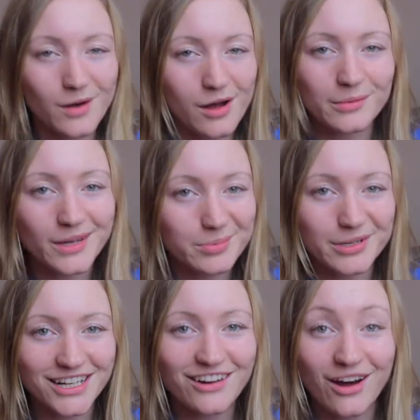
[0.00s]
probably a
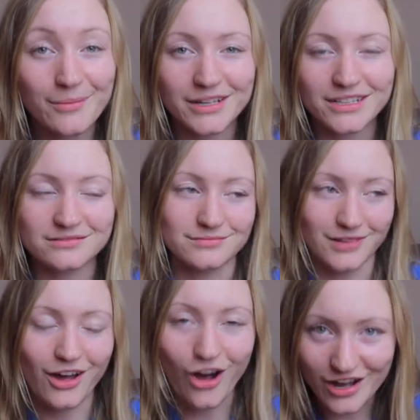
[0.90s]
pretty common
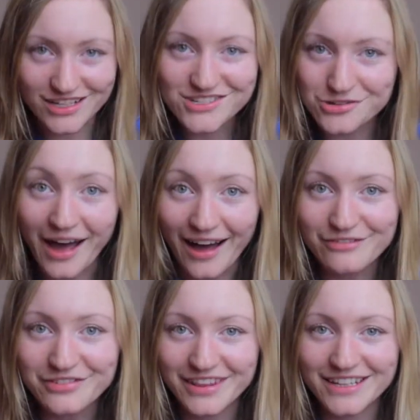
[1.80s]
con to
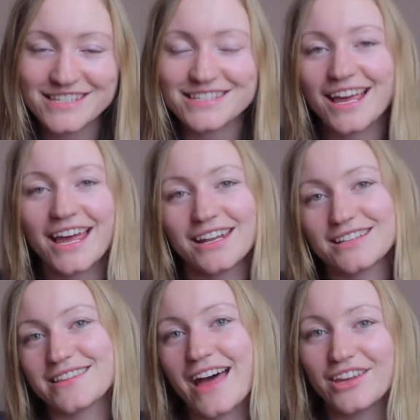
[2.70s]
have for this, and
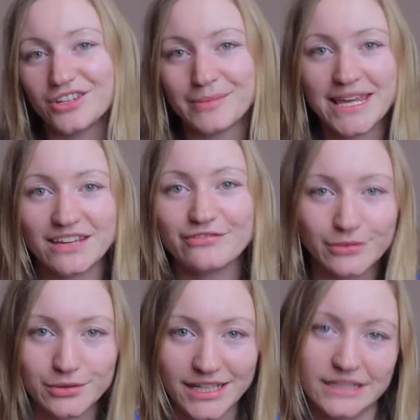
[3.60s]
it's that you're making
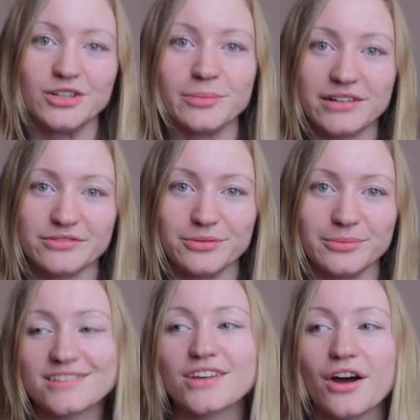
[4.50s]
food in your bedroom.
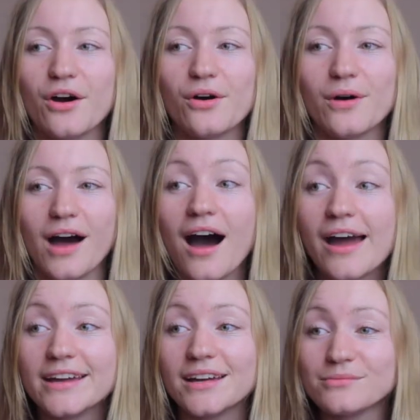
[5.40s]
So
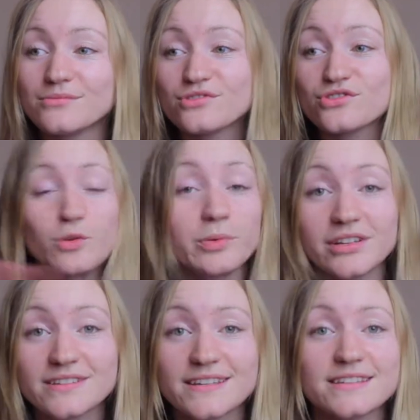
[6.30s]
I am super
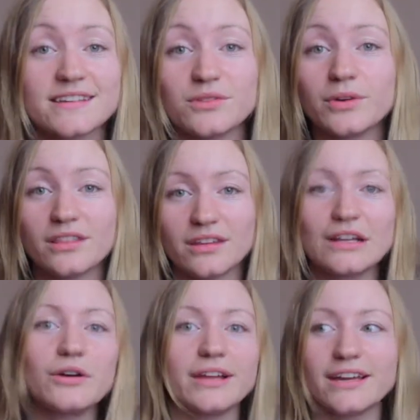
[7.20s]
consistent with, you
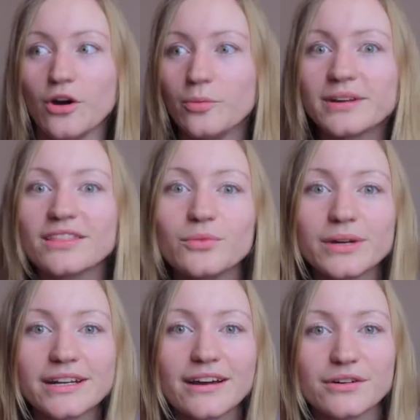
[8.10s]
know, like opening the
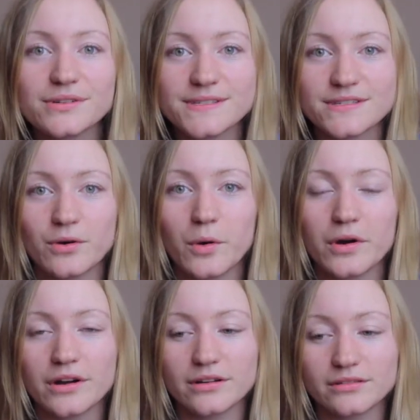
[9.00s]
windows
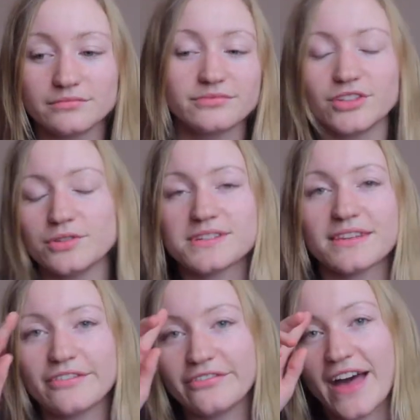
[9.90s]
or
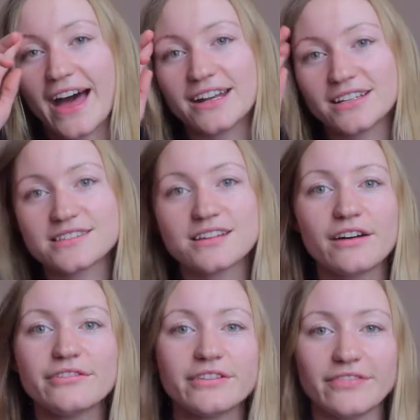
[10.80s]
using the fan and
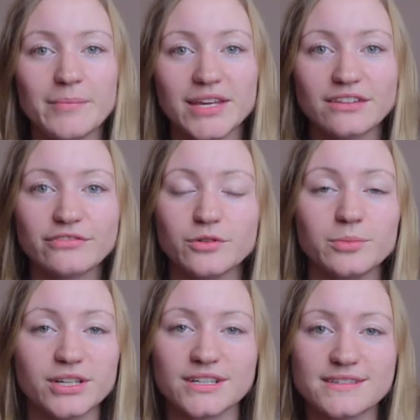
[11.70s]
stuff if I'm making food,
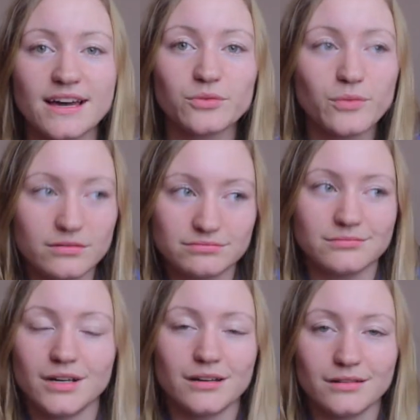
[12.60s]
because I don't want
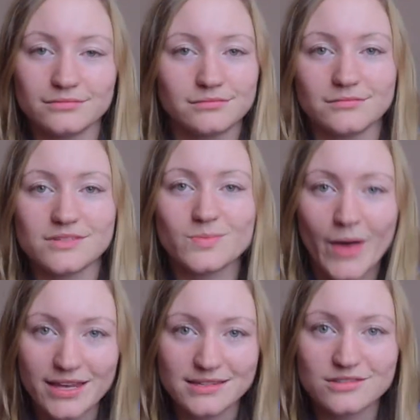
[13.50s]
my
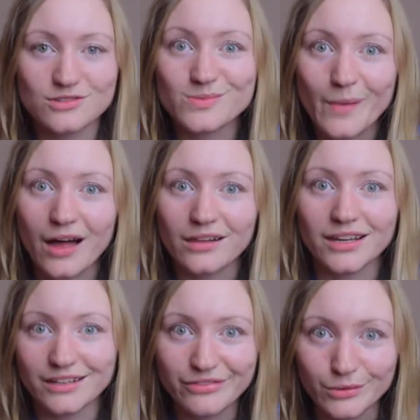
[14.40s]
space to smell
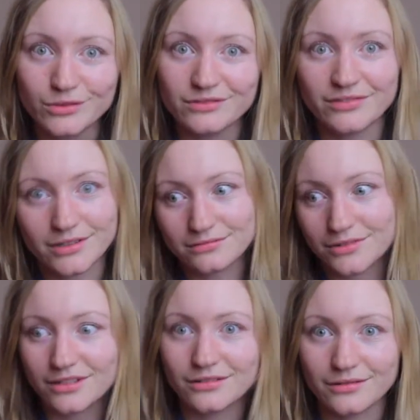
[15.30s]
like food for,
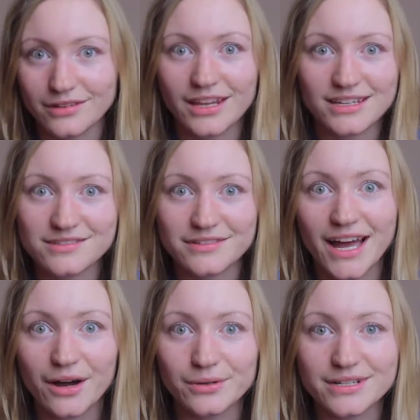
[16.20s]
you know, the next 3
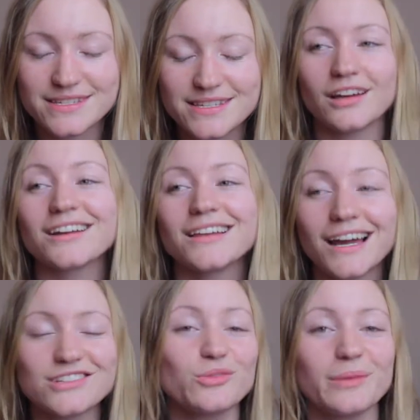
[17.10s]
hours. Luckily,
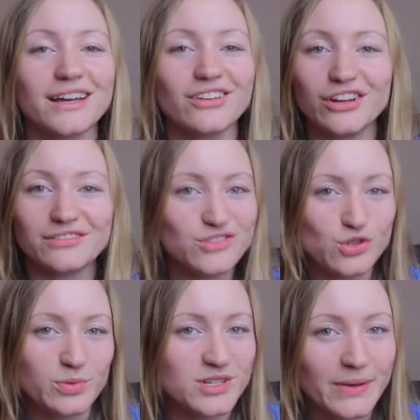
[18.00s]
I don't make a lot of
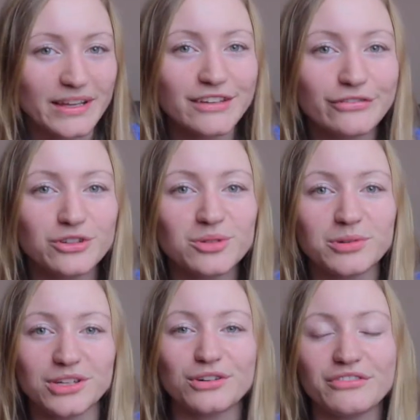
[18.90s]
super smelly food,
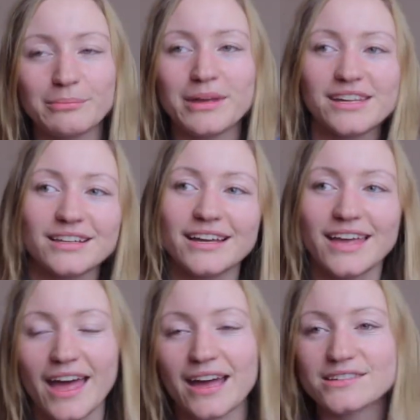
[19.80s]
but you know, if I'm making
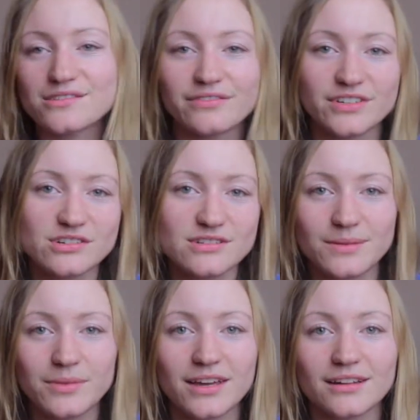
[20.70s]
like eggs or fish or
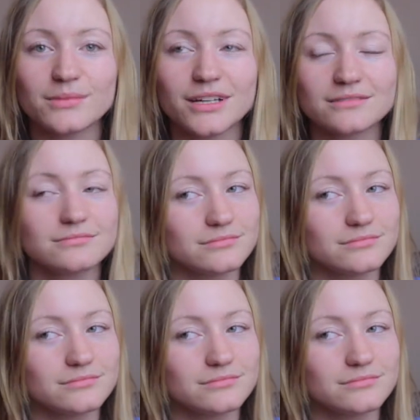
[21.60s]
something, I'm like,